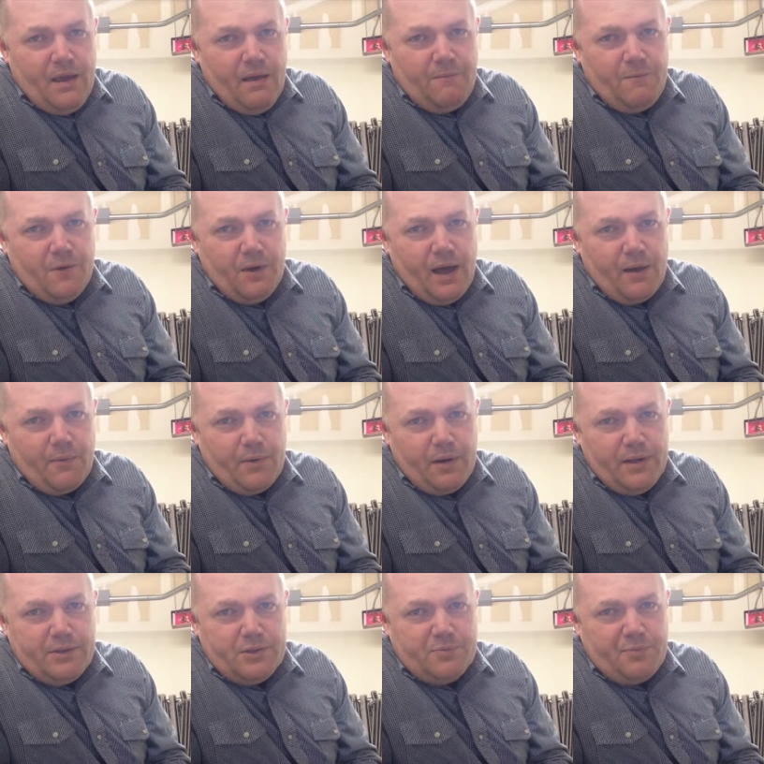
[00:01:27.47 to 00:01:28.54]
If you're not a
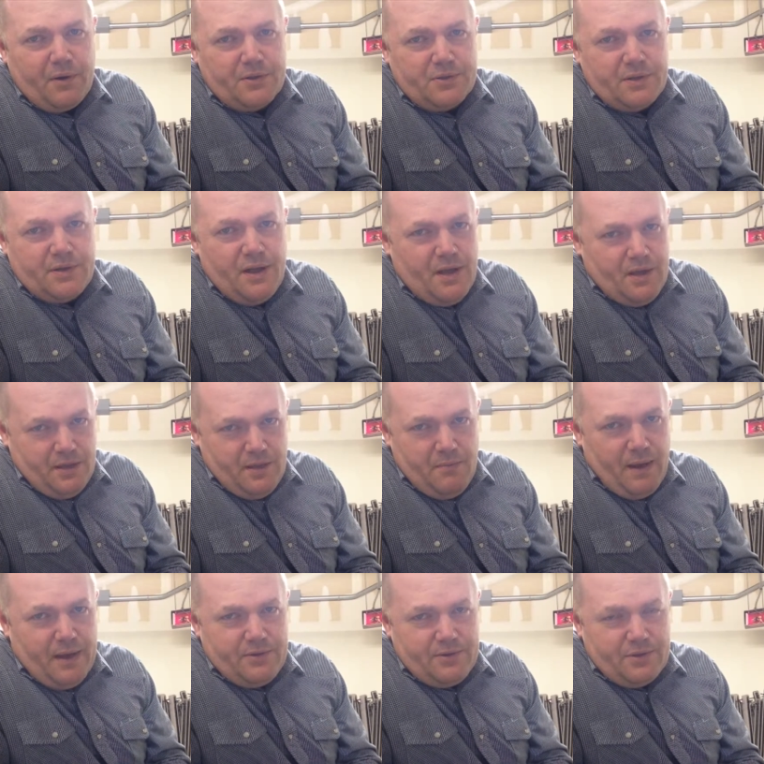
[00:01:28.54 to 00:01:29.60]
religious person, you
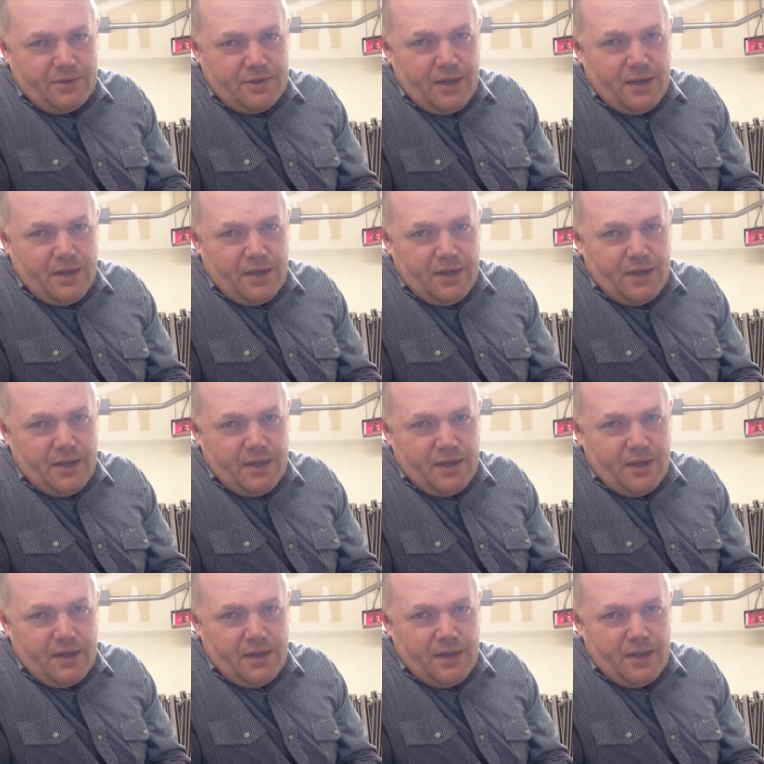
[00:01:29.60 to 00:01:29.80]
might just